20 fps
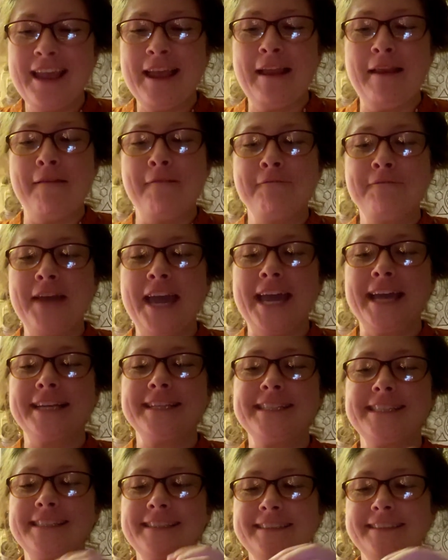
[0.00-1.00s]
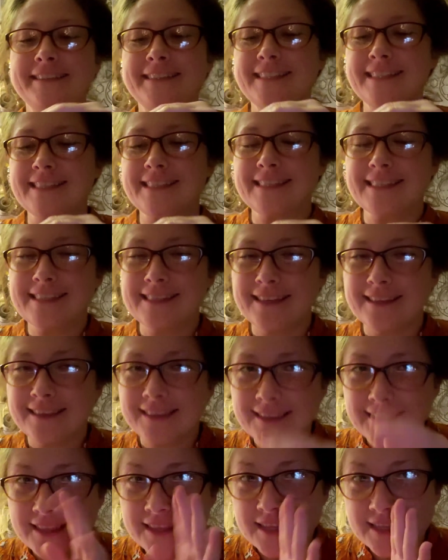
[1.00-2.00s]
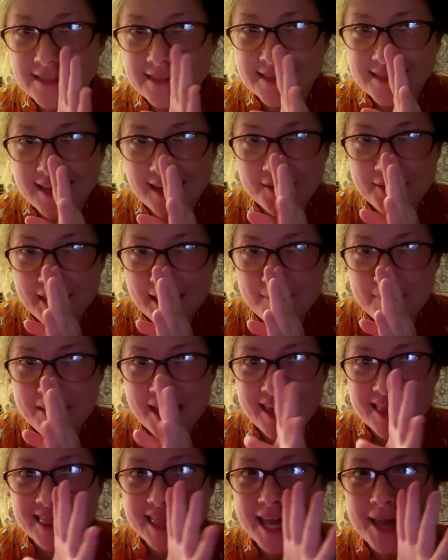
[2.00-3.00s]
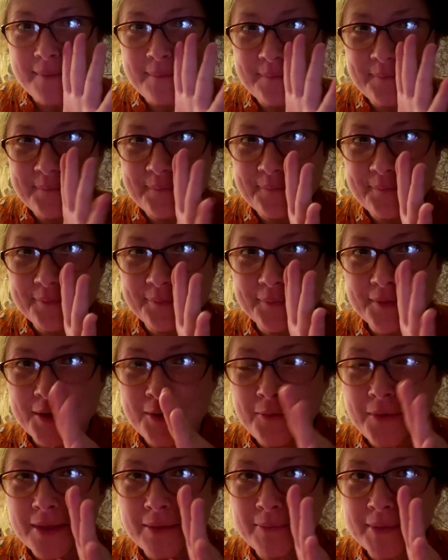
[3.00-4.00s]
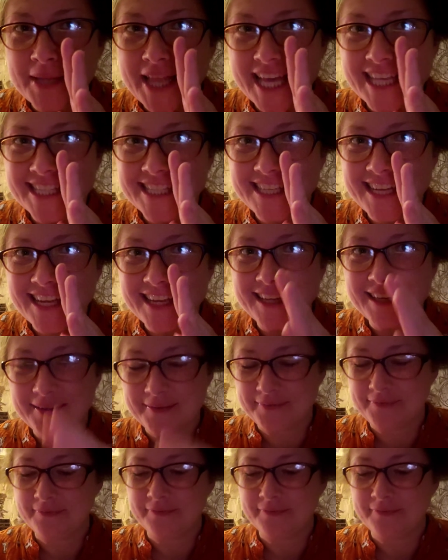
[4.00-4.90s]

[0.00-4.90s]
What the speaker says: In fact, this is how they make them with plastic.